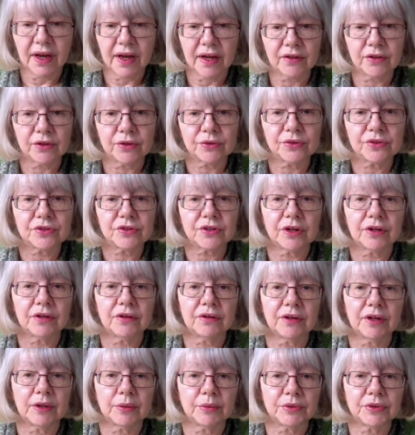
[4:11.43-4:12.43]
And also
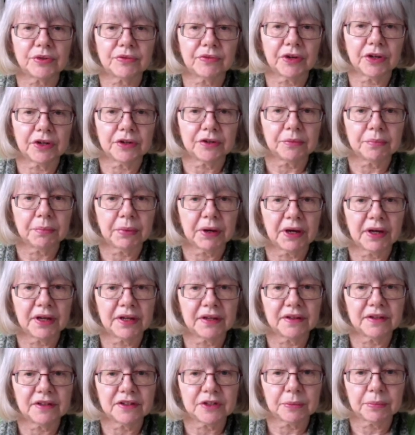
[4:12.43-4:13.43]
it was followed
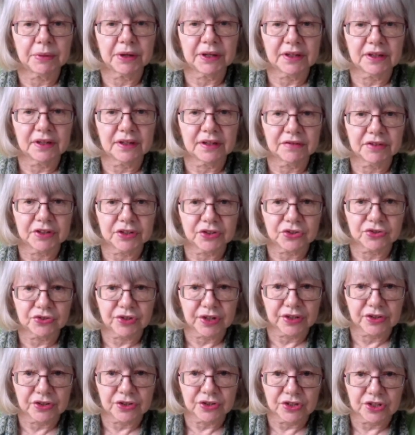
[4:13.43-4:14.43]
by the Independent Living
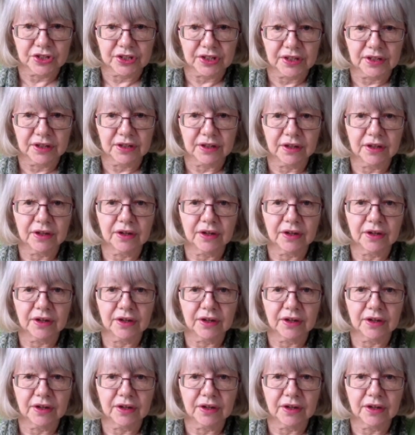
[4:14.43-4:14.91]
Strategy,